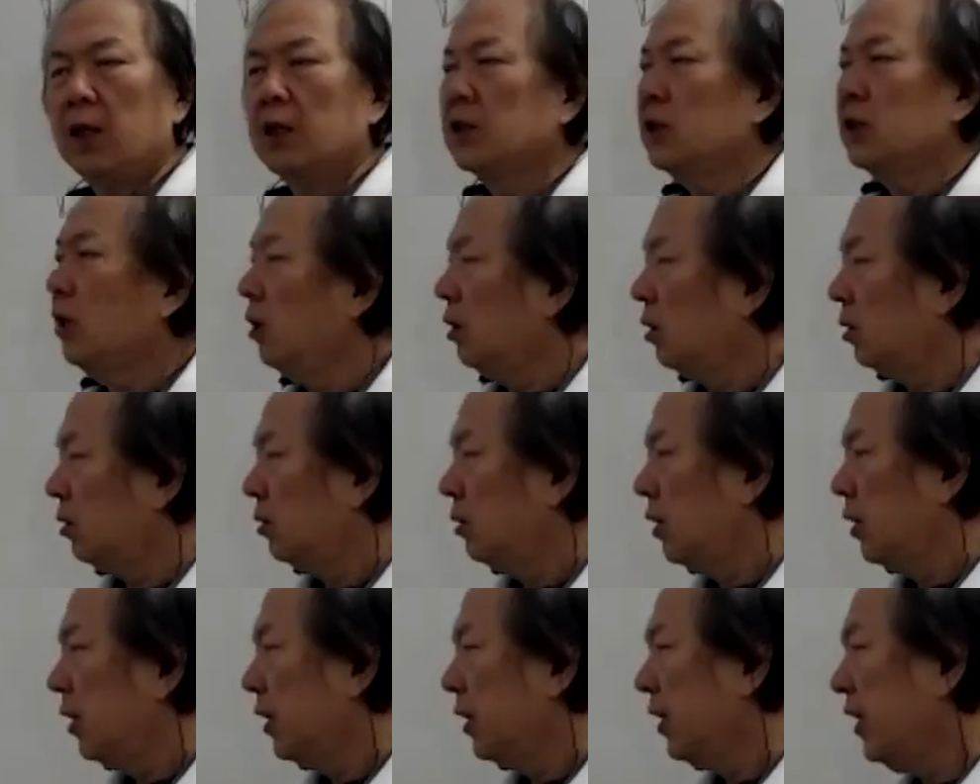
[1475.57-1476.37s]

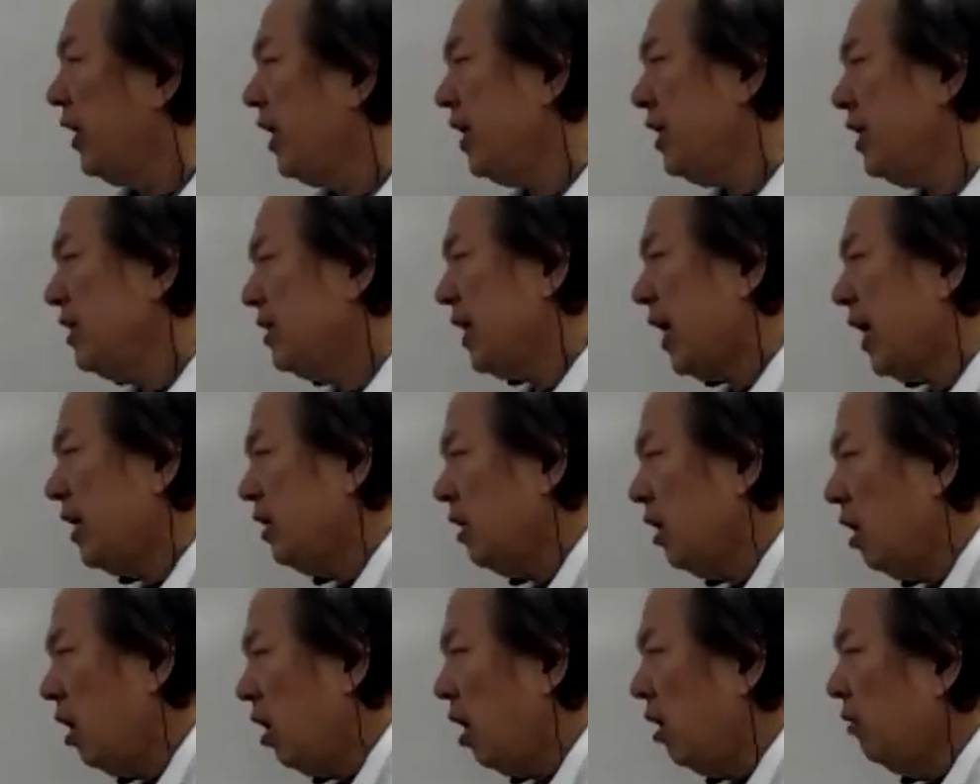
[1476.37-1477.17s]
So
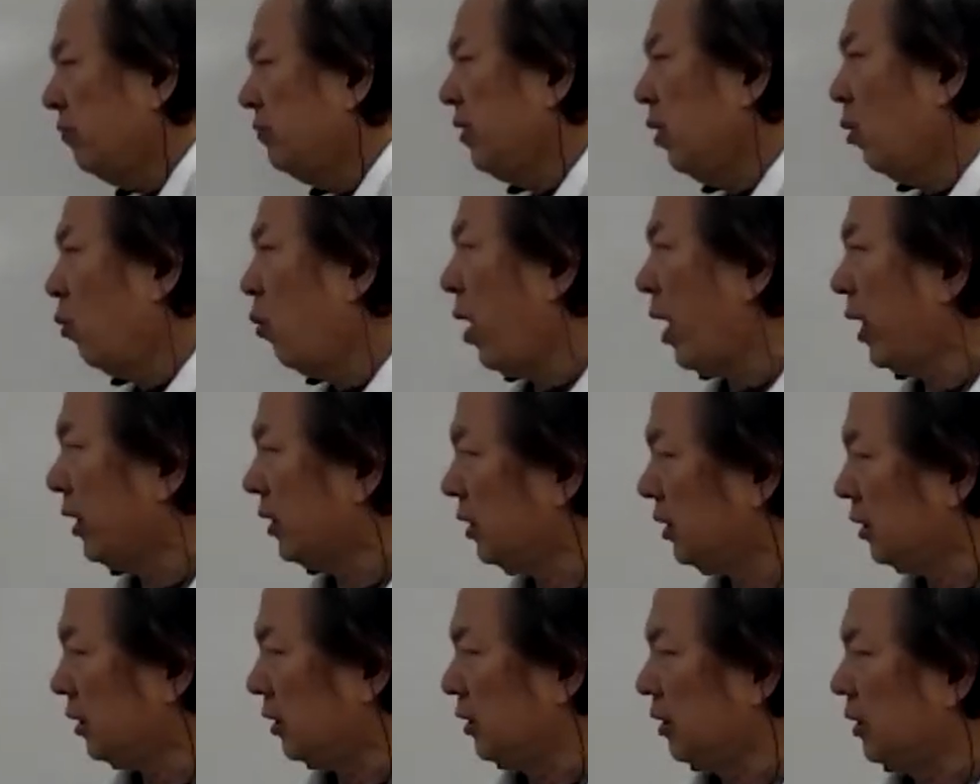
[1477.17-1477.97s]
inside of the
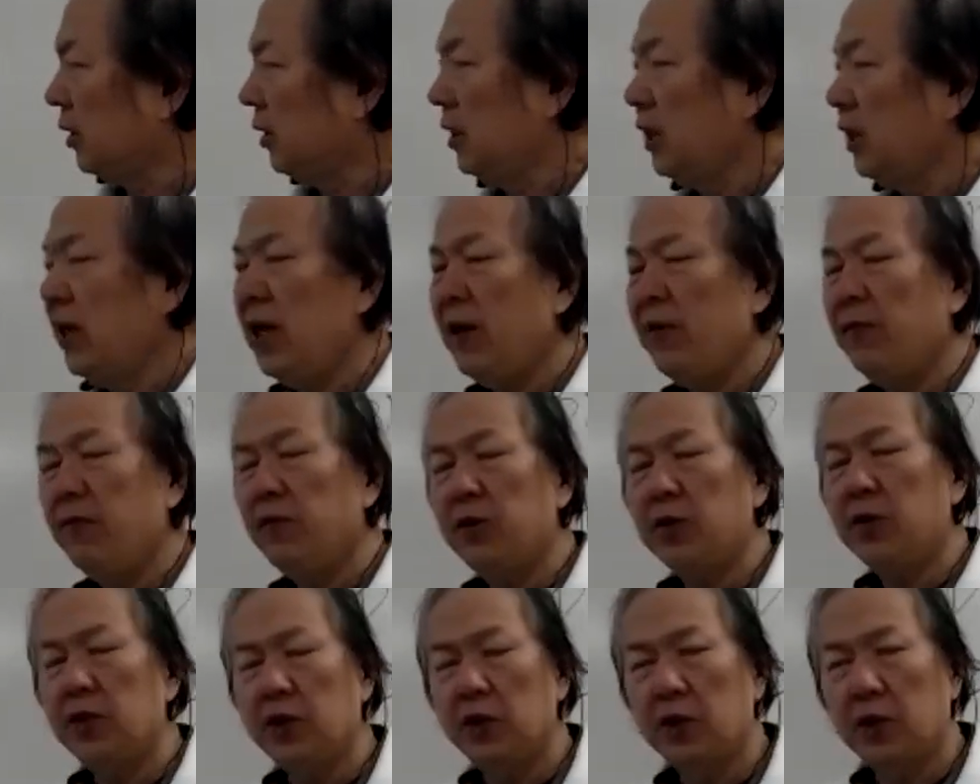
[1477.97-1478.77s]
water, if
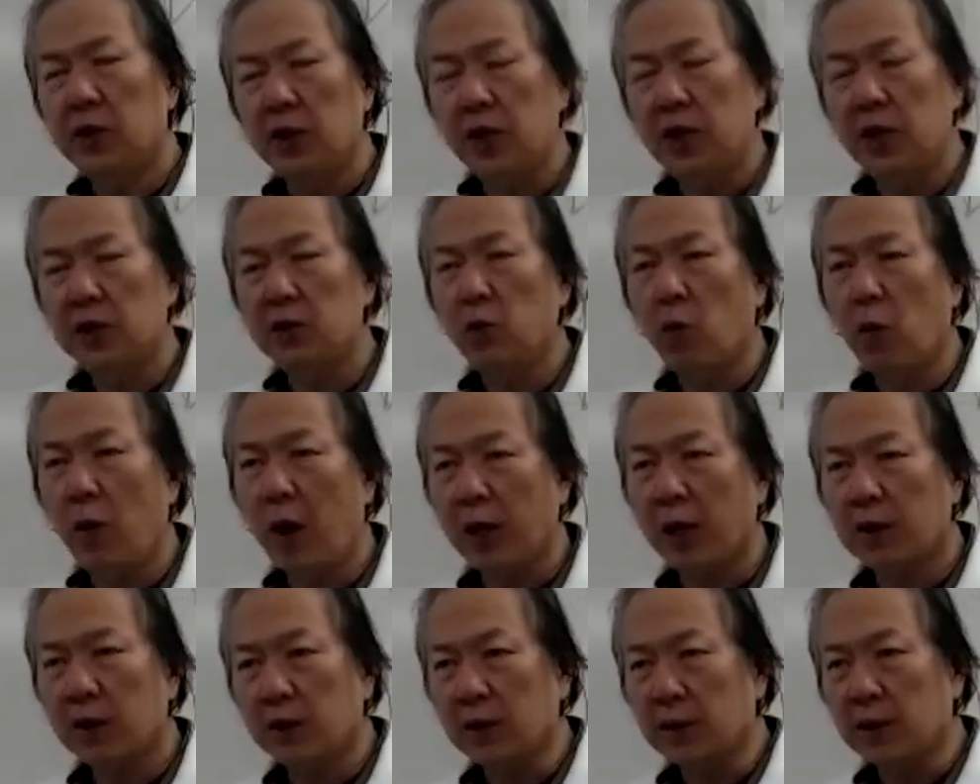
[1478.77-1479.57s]
this
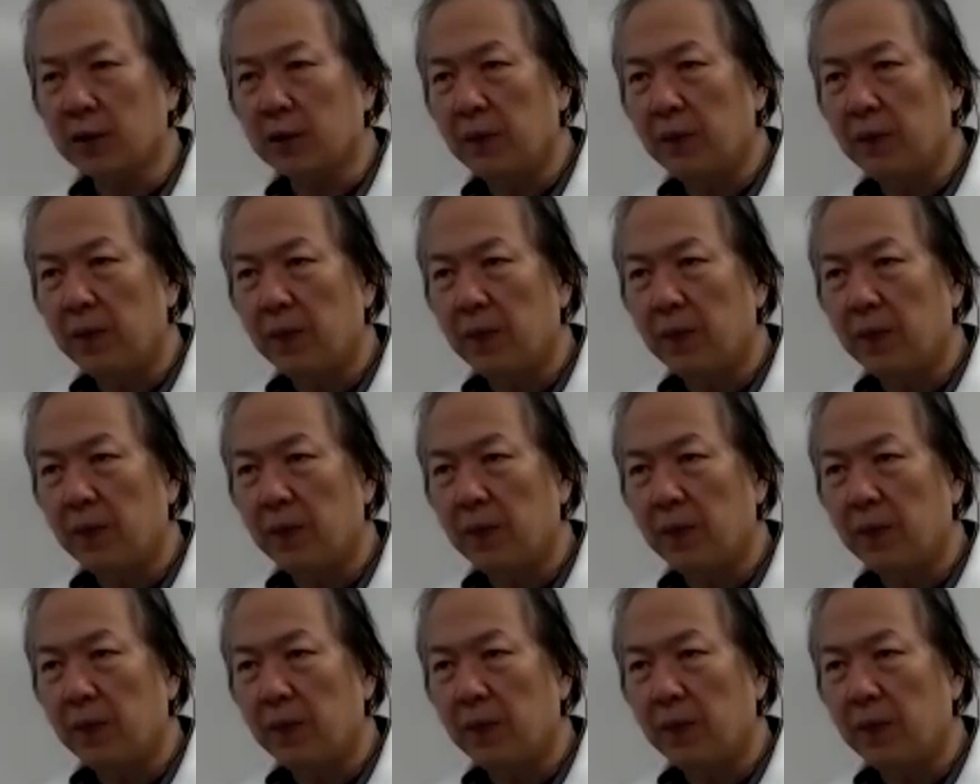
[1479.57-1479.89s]
water